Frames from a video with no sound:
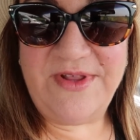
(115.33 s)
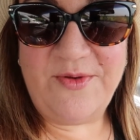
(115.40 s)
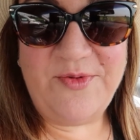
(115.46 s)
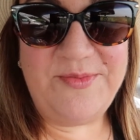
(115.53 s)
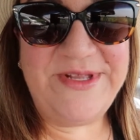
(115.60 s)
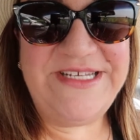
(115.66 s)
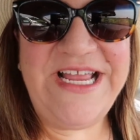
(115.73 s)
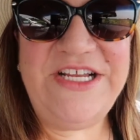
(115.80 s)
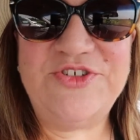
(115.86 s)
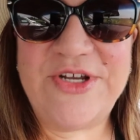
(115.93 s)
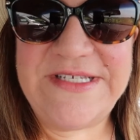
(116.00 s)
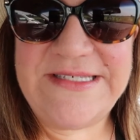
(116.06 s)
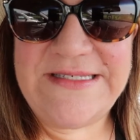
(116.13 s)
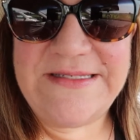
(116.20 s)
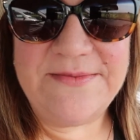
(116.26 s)
That would be
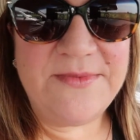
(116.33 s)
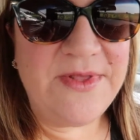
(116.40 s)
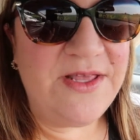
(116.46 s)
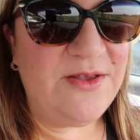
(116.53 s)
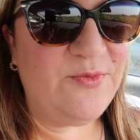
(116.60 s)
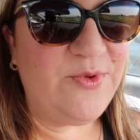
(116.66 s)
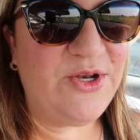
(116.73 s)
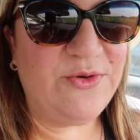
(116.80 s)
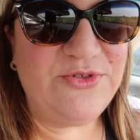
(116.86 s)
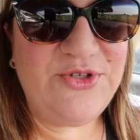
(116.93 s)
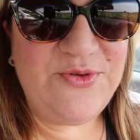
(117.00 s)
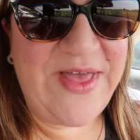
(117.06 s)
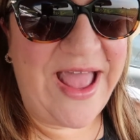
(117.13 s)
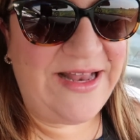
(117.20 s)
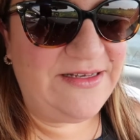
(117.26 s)
dangerous. We don't
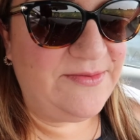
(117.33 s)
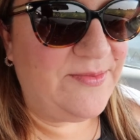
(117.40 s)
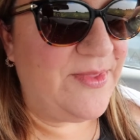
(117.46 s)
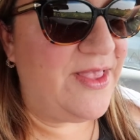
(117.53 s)
do that.